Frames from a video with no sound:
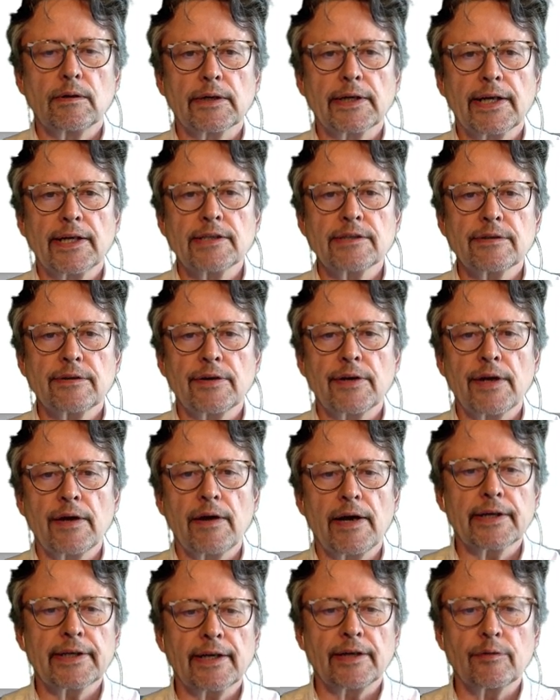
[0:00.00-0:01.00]
Okay, so
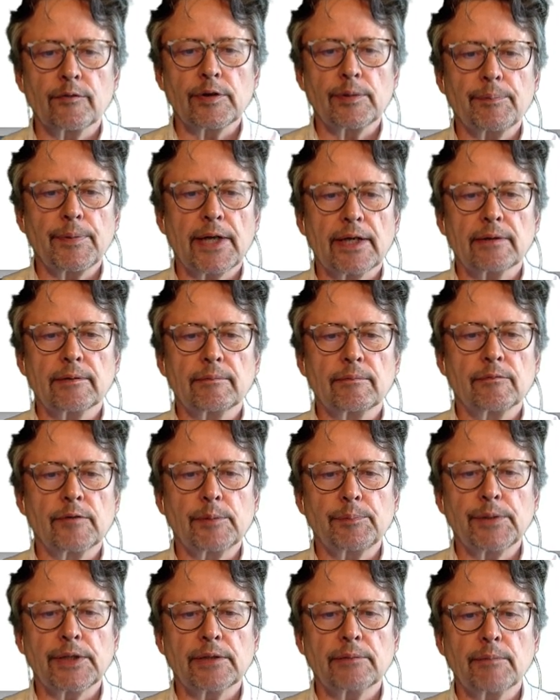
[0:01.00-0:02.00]
now I can
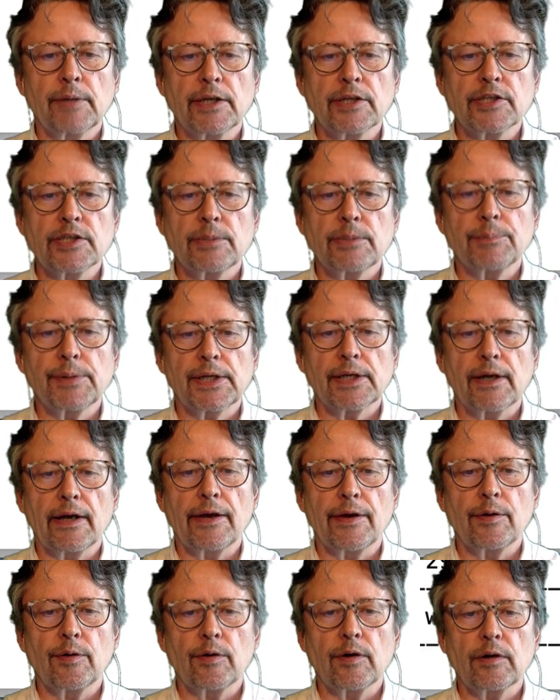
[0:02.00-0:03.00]
repeat my
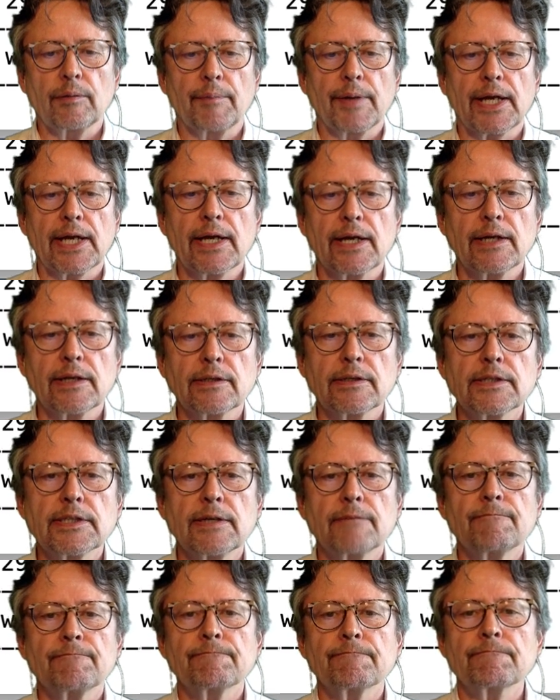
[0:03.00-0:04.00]
GPIO command.
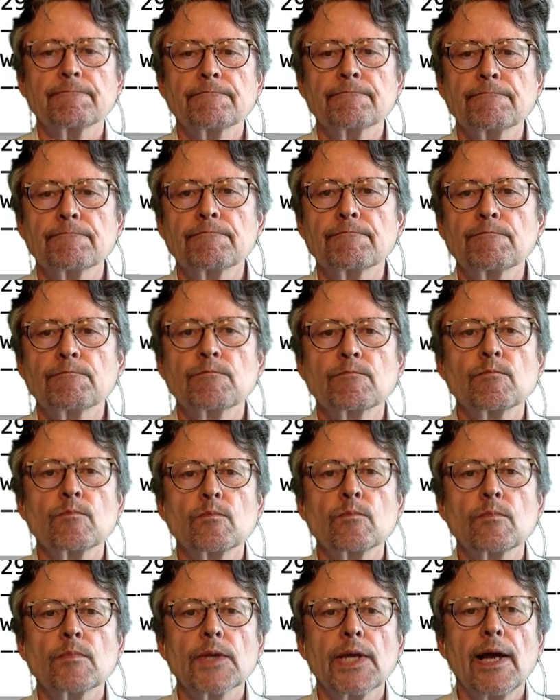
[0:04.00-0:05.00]

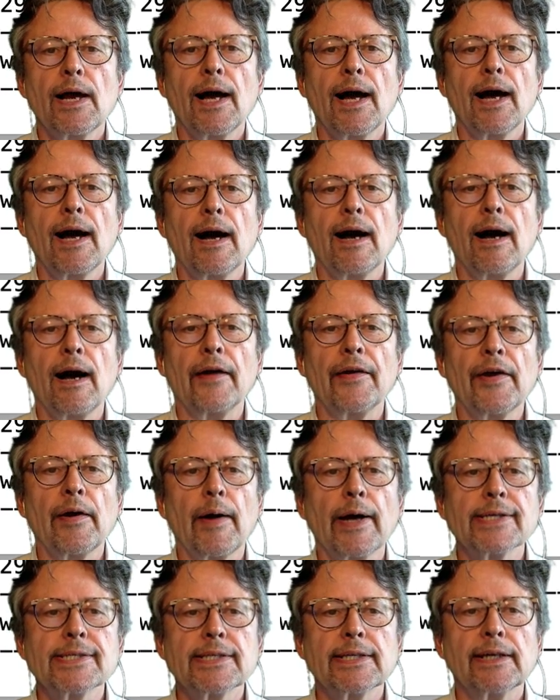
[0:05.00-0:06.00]
Now
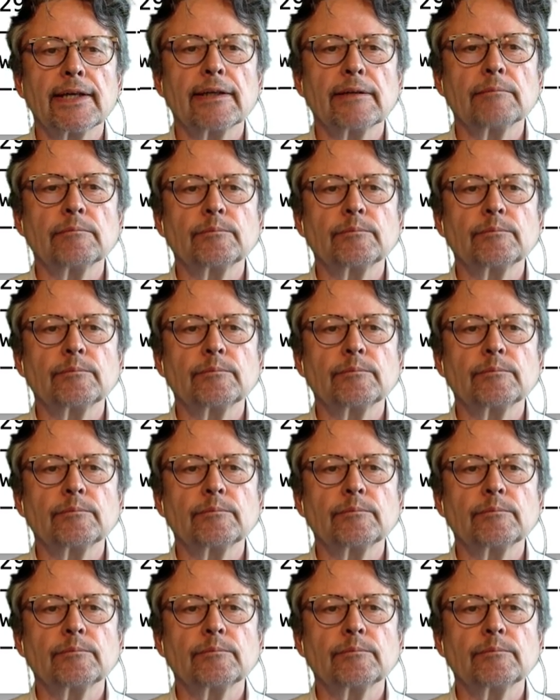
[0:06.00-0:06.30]
I see it.